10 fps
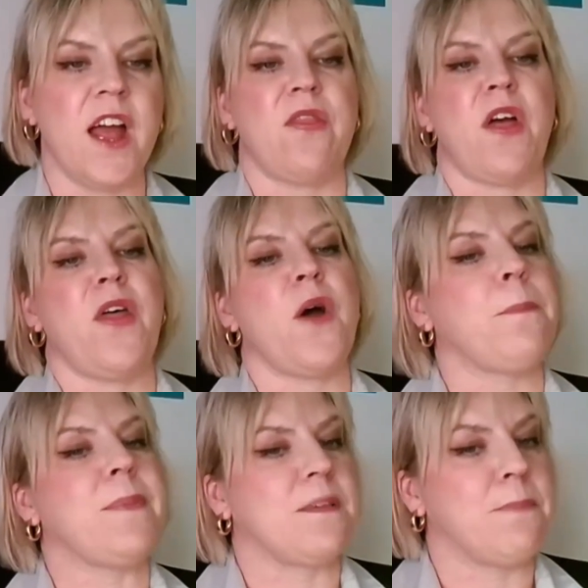The
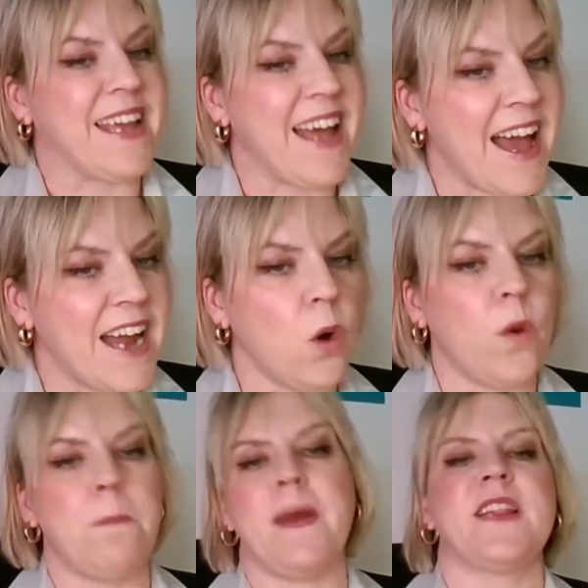therapies began.
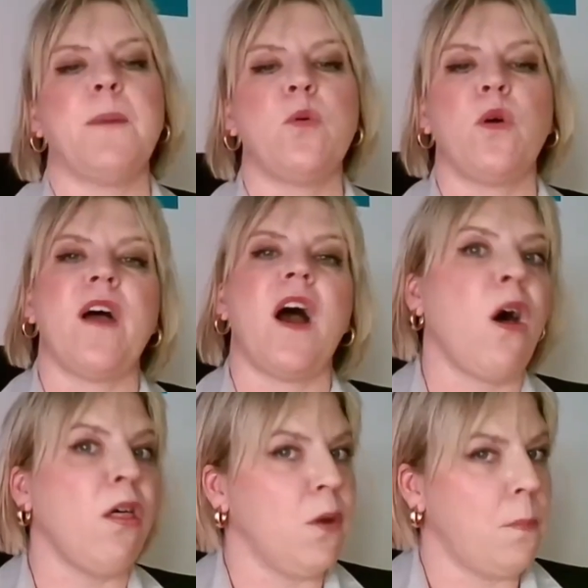We met up with
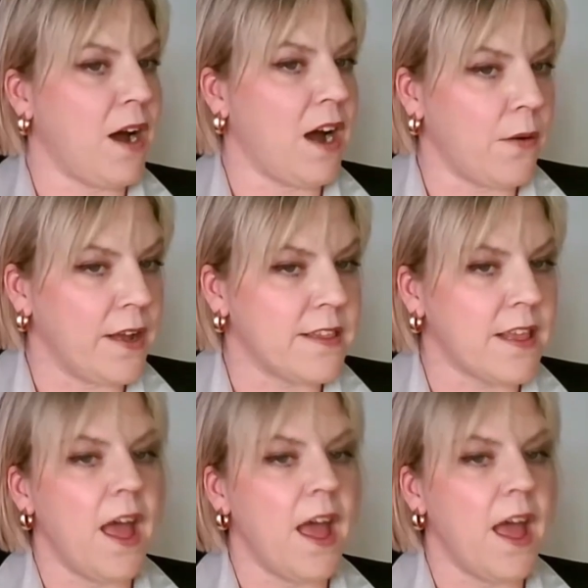other parents.